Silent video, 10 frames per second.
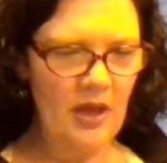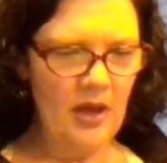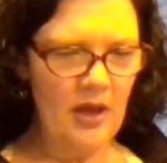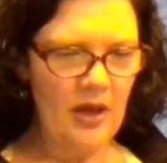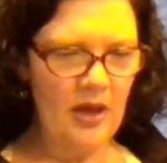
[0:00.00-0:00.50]

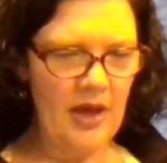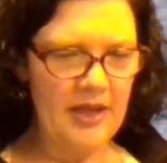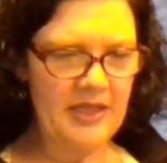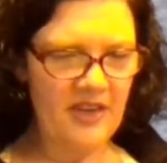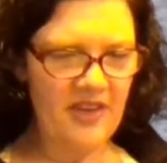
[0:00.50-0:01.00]

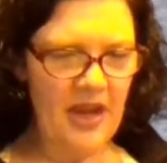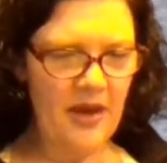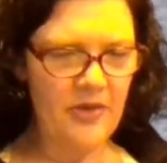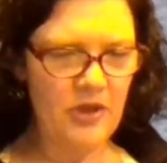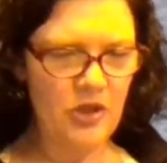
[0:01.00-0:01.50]
Identify how
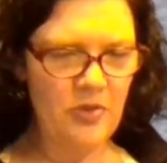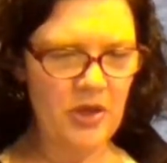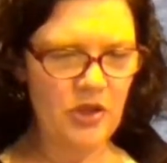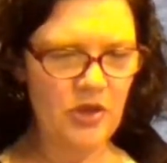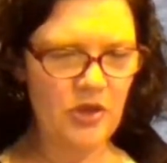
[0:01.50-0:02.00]
the two
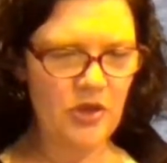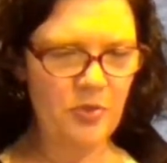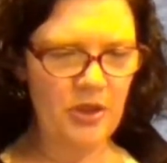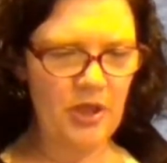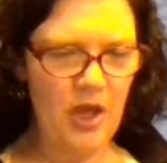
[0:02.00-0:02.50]
mixtures
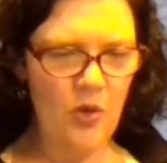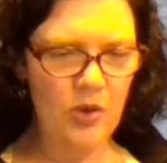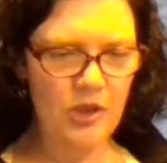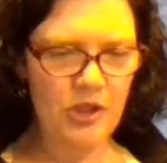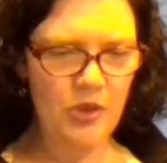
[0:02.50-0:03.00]
below were
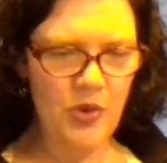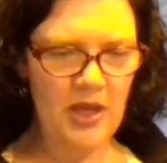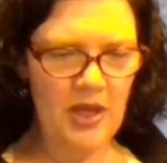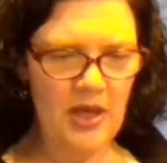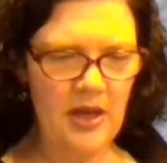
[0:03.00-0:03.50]

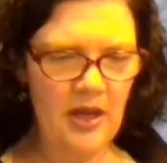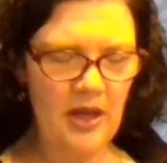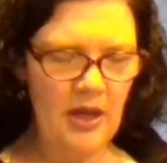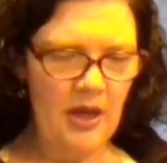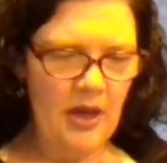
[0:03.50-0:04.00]
sorted.
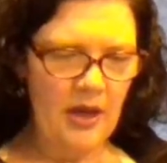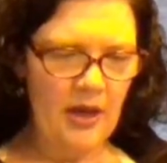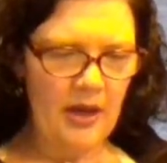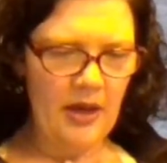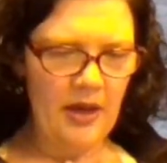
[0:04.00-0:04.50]

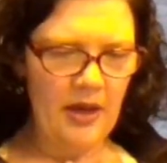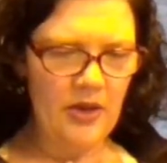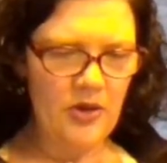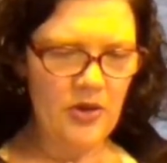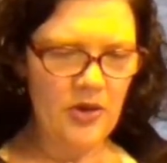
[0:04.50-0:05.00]

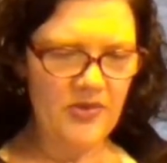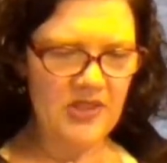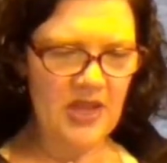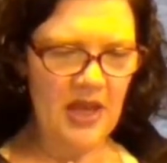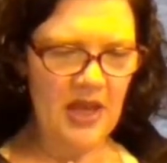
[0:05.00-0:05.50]
You could have
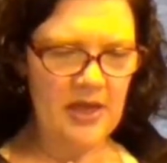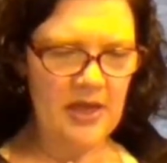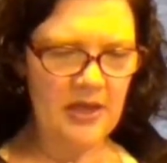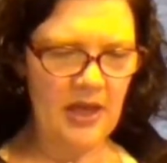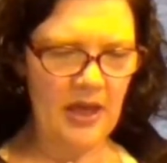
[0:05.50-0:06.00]
said,
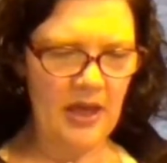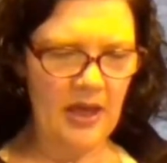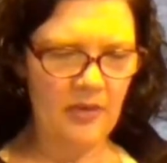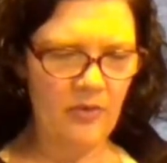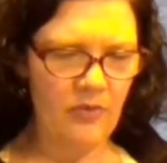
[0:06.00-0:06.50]

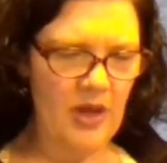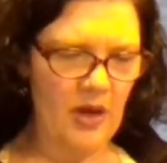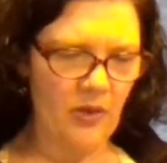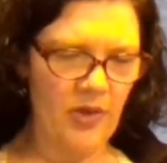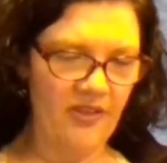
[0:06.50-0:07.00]

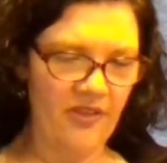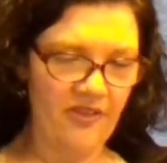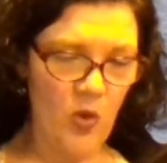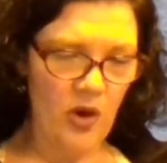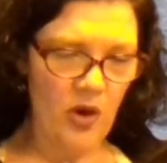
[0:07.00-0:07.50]
with a
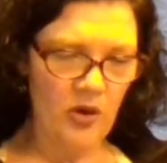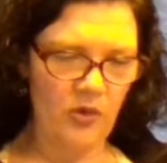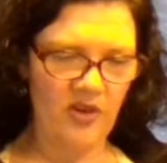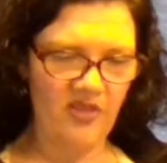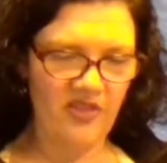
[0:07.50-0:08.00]
fork or
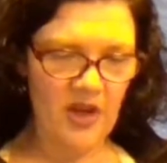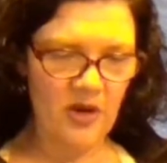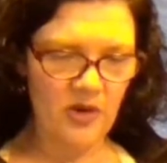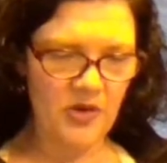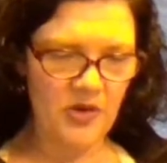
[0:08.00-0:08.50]
your
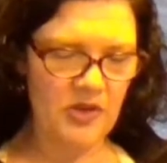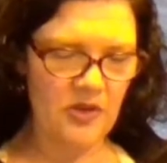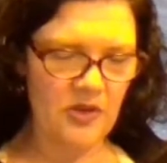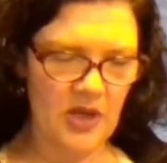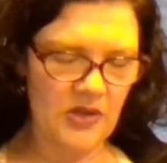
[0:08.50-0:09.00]
fingers, you
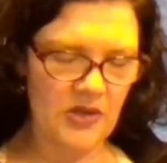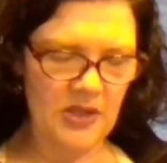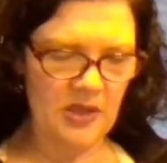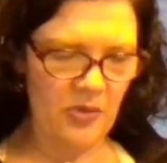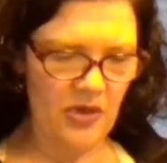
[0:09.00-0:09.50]
could easily
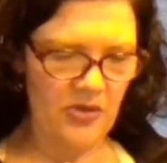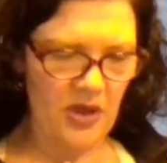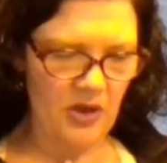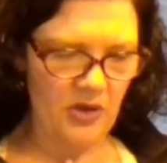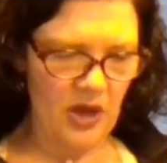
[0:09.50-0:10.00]
separate
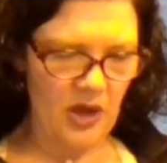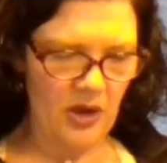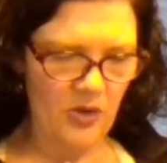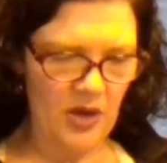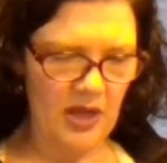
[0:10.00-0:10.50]
the
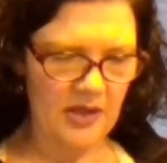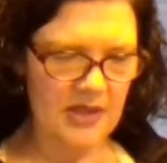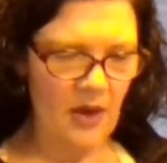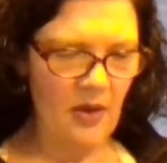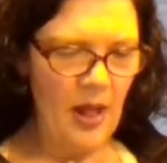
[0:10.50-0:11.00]
ingredients.
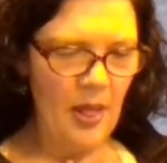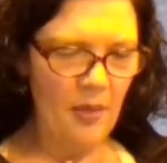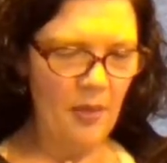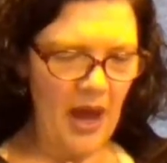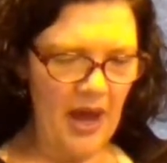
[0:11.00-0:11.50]
Now, the
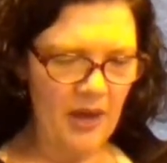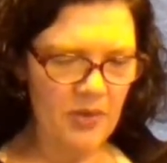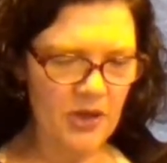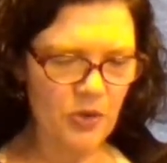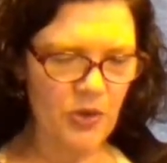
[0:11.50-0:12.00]
bottom
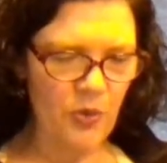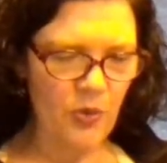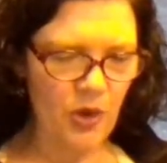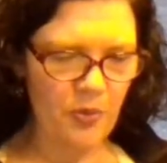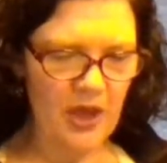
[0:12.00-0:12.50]
picture with the
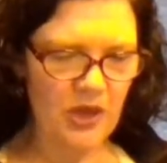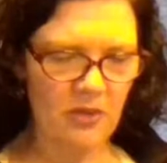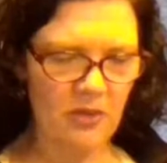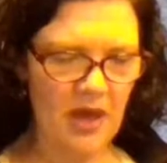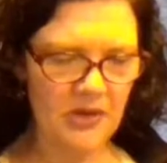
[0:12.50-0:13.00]
workbench and the
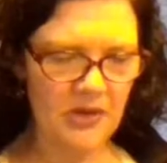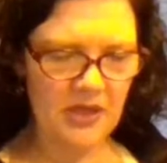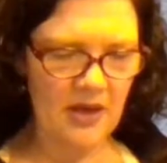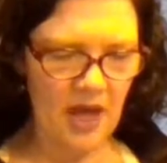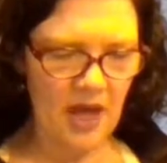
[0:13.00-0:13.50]
metals and the
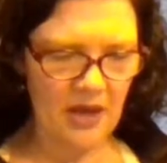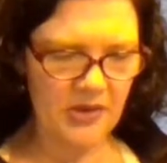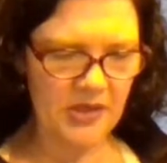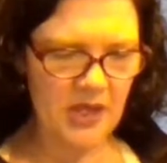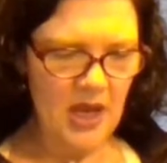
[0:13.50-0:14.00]

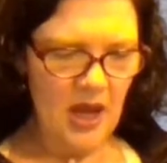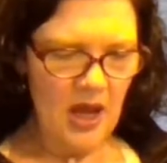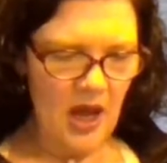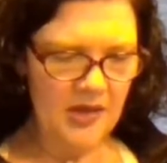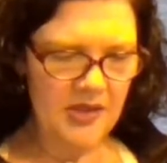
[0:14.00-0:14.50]
non-metals,
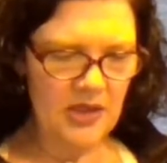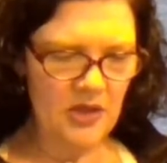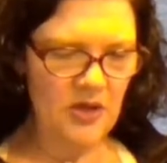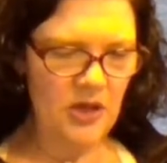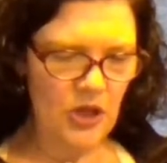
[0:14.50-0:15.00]
honestly, you
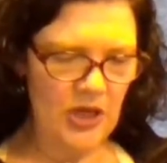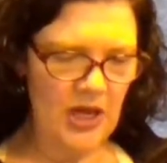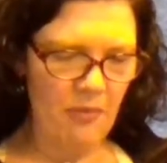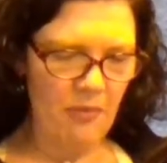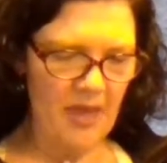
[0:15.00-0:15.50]
need a
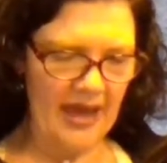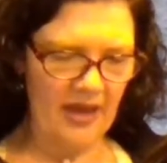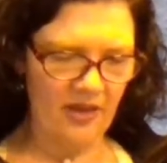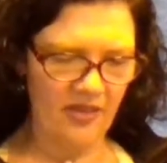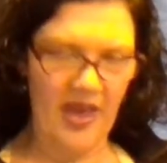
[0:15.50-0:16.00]

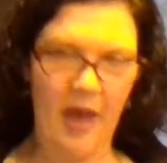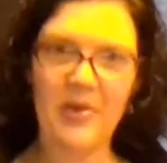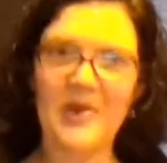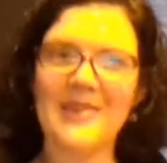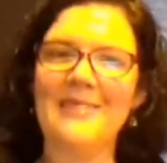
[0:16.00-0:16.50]
magnet for that
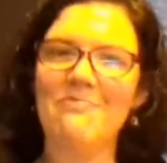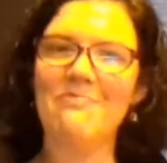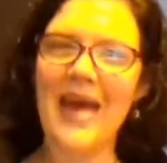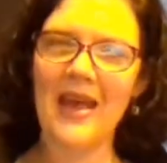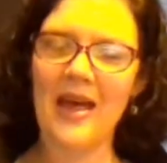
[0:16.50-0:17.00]
because the
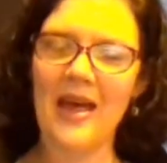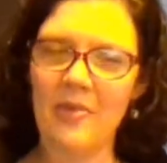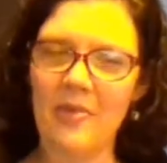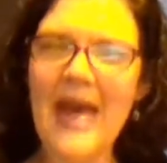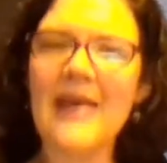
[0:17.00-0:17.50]

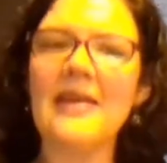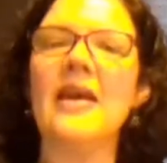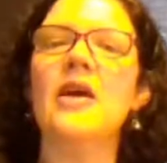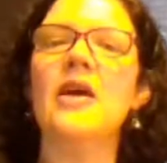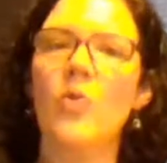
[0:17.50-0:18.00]
magnet
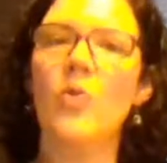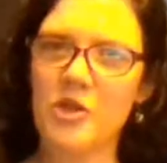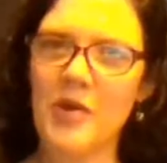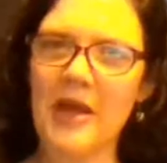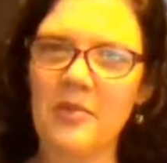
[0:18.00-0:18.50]
would
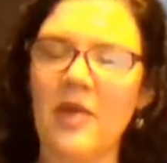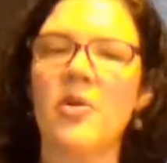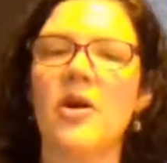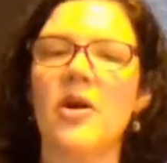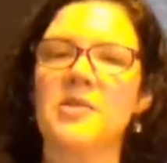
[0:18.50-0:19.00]
attract the metal
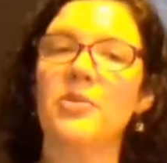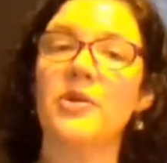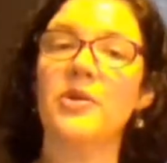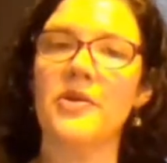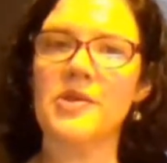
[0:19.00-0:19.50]
parts and pull
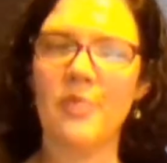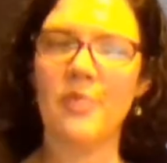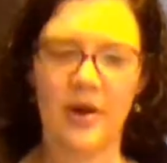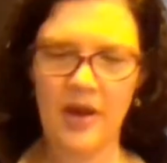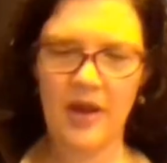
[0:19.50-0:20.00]
those
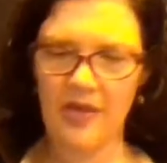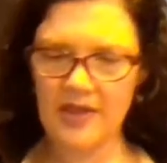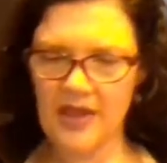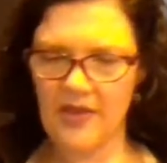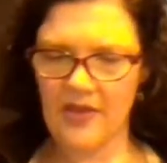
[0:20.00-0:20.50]
apart. Okay, and
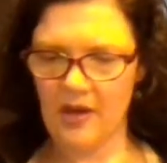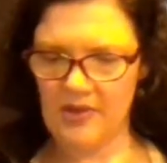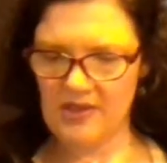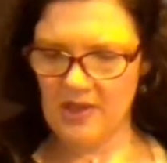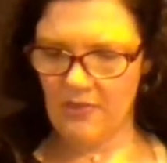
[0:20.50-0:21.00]
that's how that could be
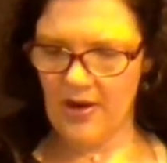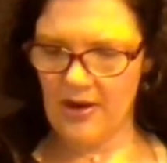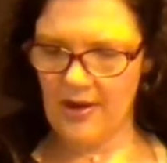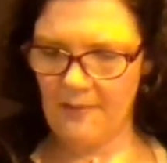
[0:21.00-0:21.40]
separated.